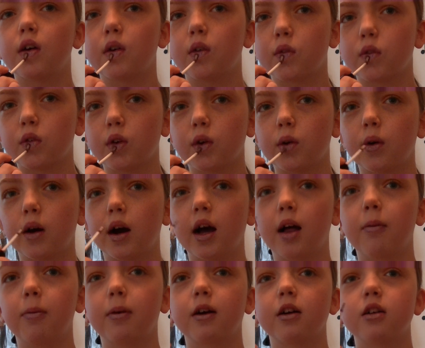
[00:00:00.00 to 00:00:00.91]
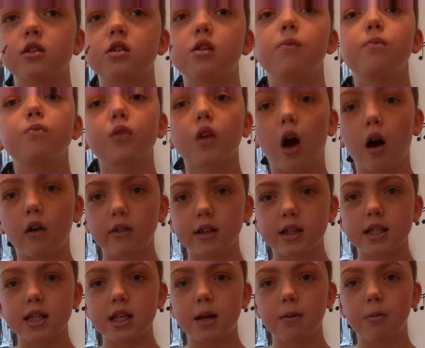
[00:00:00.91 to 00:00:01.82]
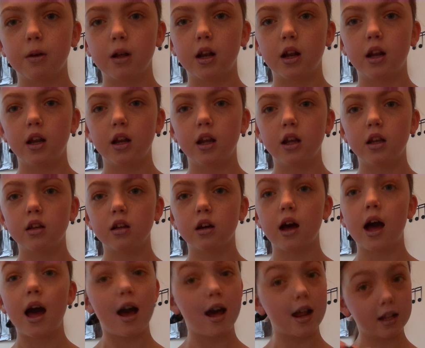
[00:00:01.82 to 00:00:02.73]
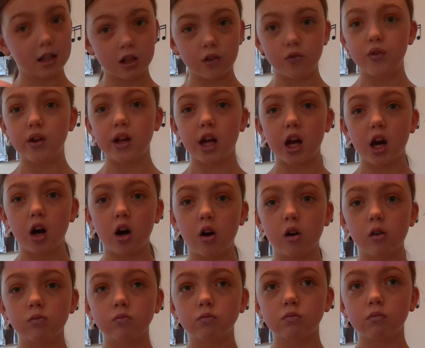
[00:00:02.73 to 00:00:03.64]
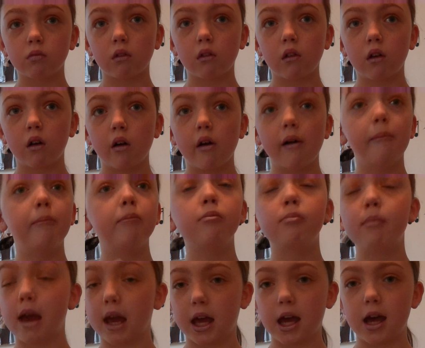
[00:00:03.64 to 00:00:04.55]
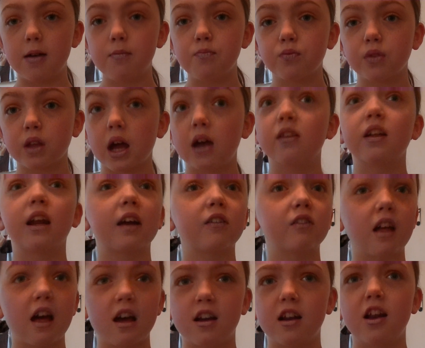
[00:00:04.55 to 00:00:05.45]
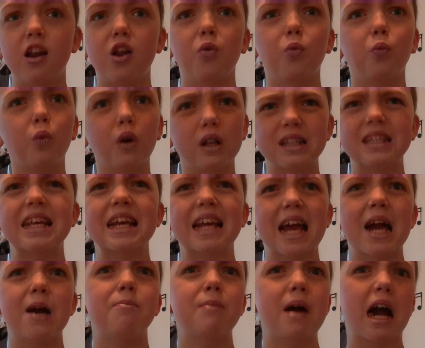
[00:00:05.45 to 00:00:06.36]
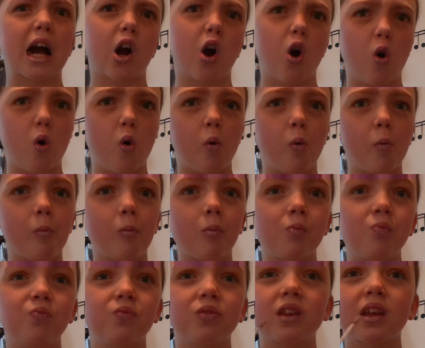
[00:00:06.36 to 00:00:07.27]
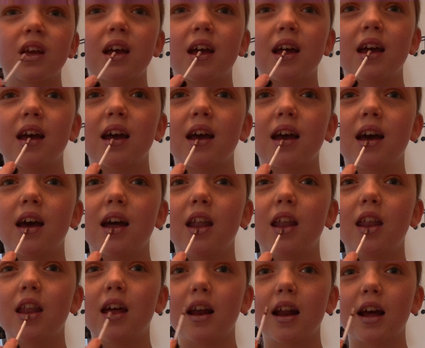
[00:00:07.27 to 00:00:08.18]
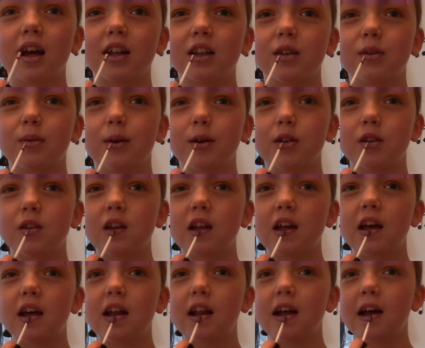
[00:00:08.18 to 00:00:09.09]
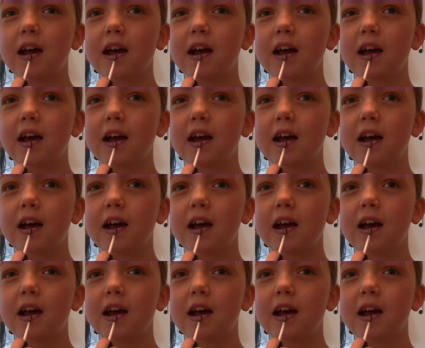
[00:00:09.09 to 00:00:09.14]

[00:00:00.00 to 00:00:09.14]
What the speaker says: for a while because obviously I'm gonna need to edit the video, make it, and then I have to edit it once I get back home, and then I have to post it.